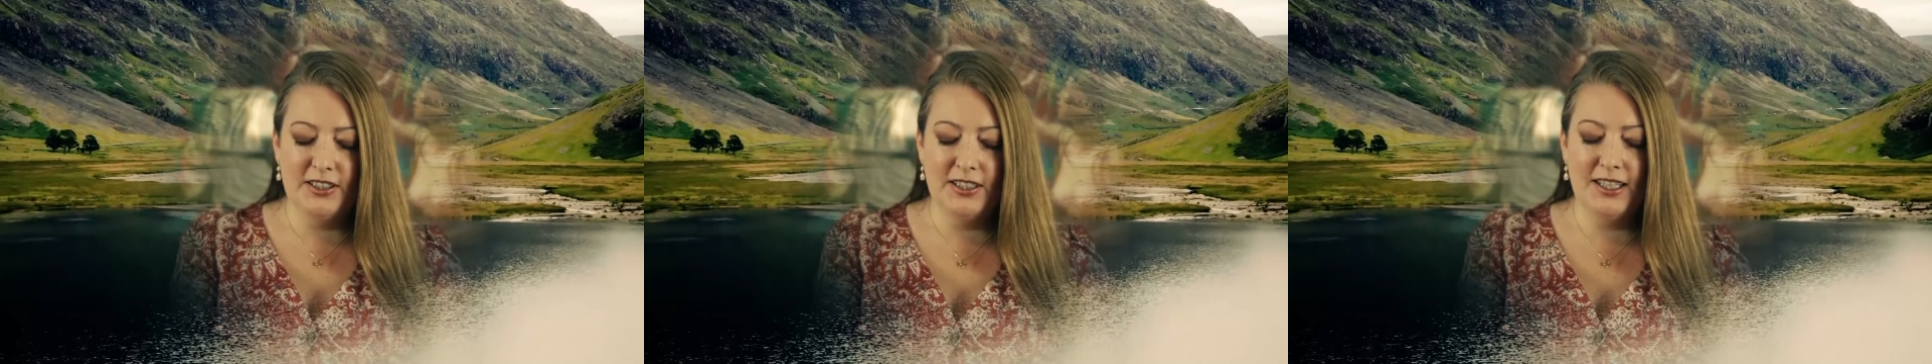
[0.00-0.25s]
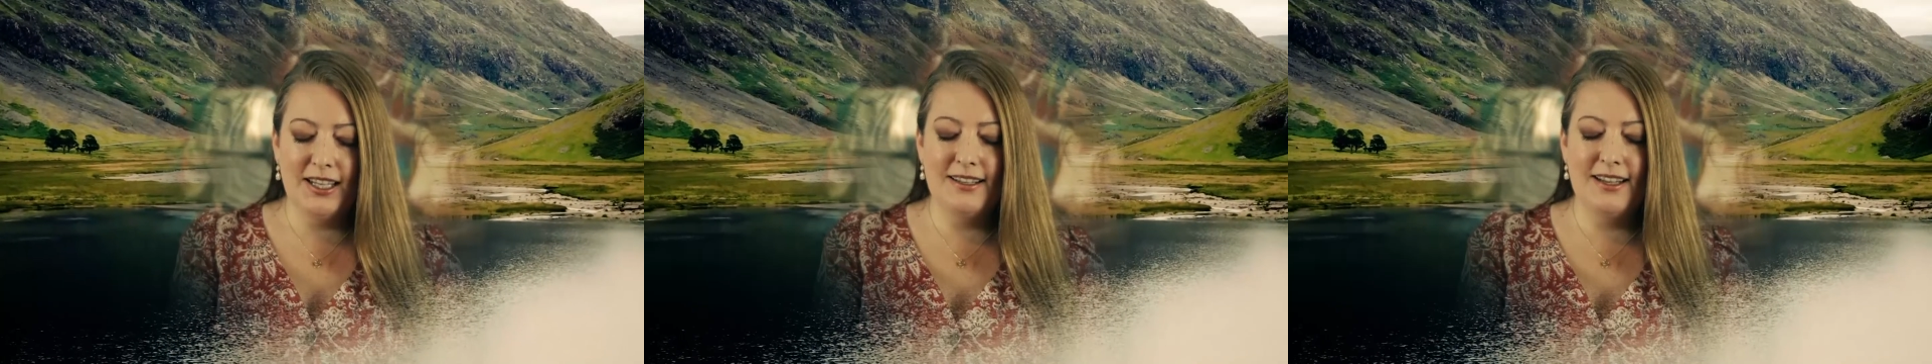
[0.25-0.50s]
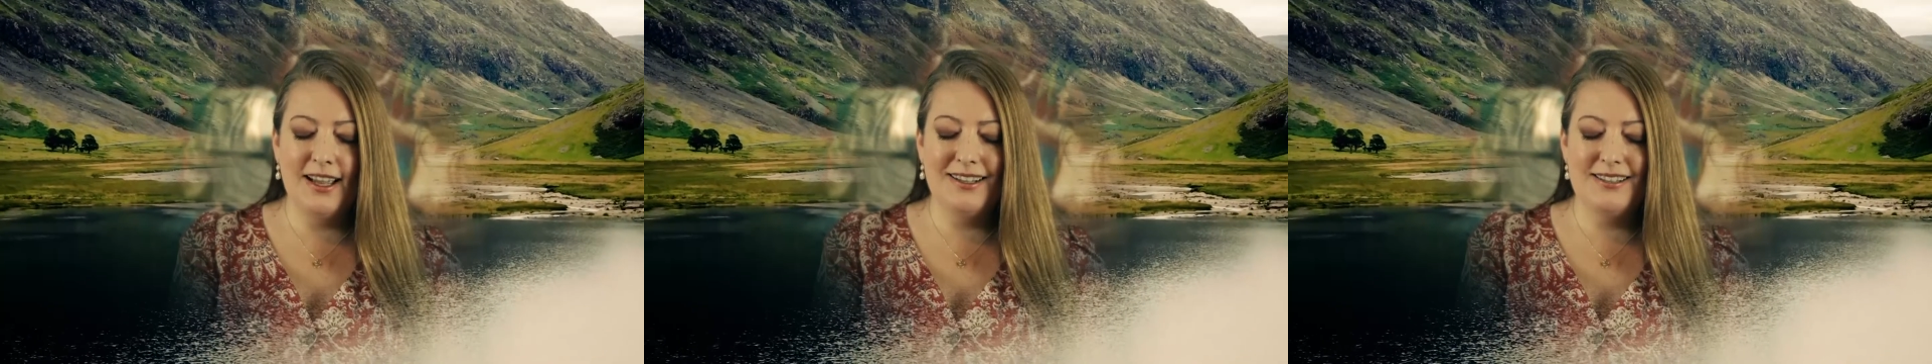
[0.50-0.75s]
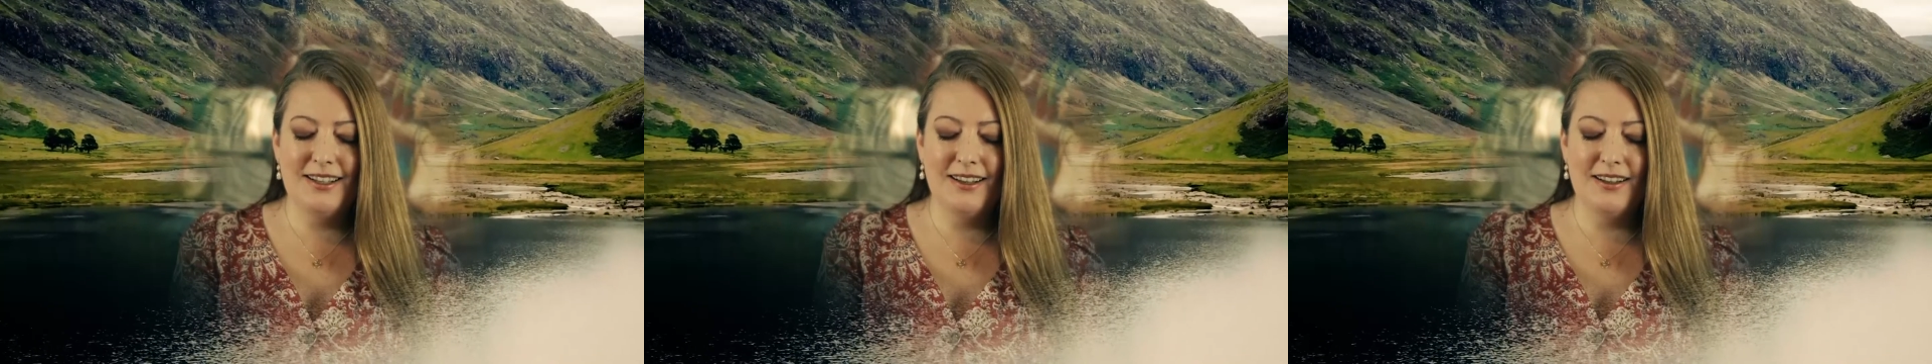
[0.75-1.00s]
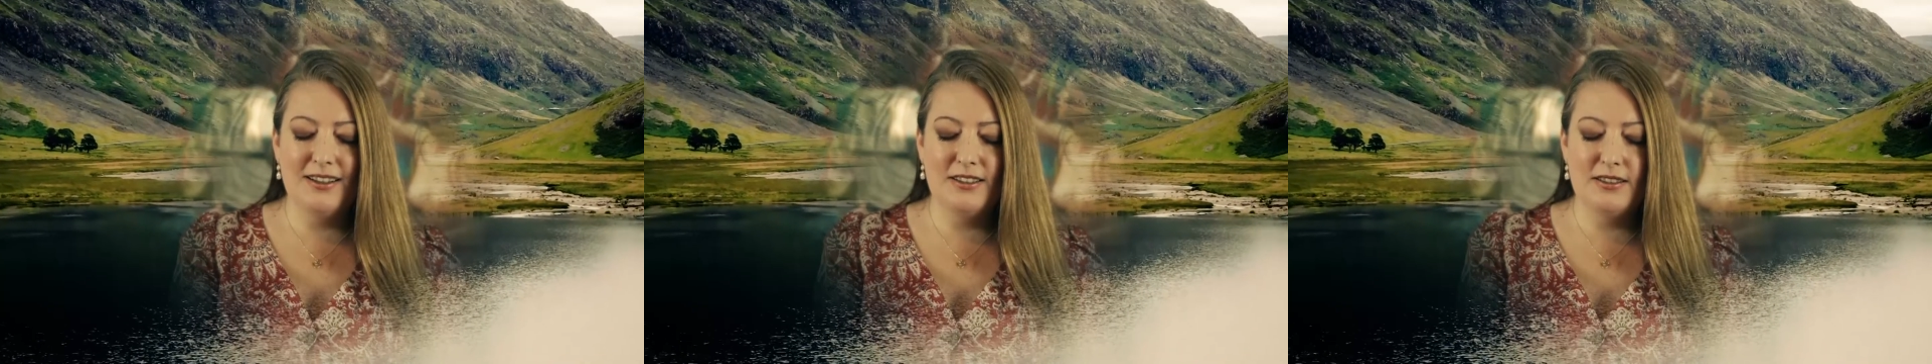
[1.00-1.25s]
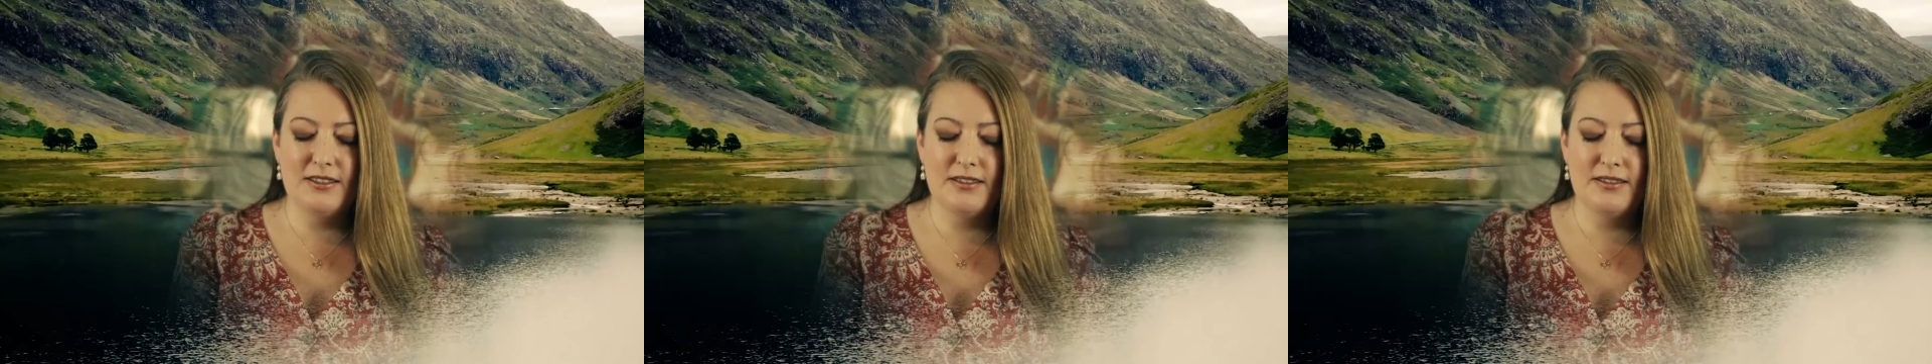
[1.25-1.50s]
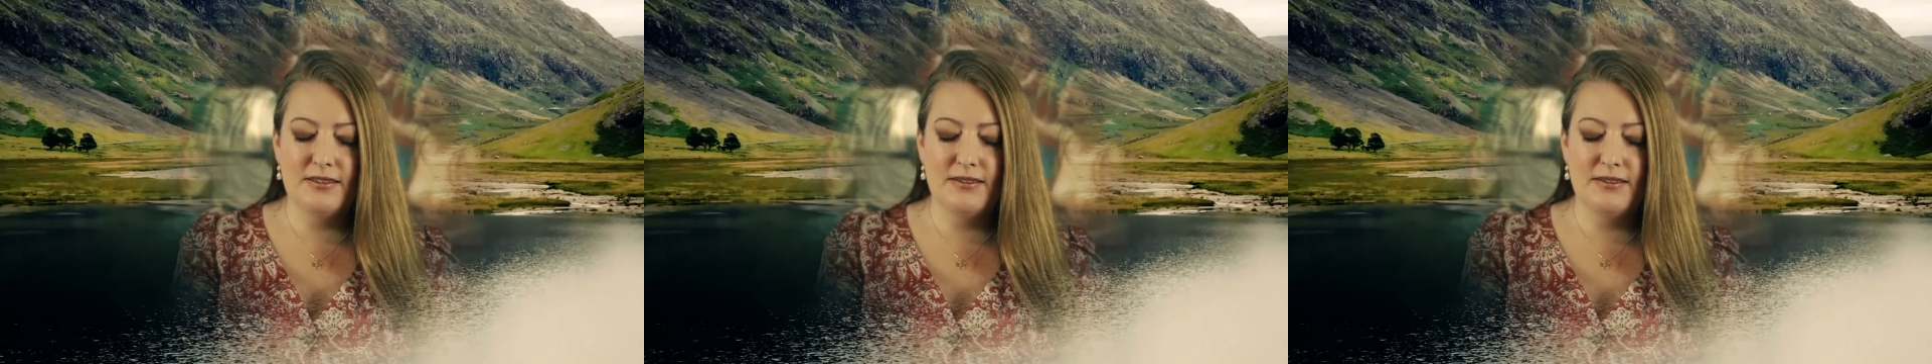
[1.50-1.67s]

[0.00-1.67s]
and connecting us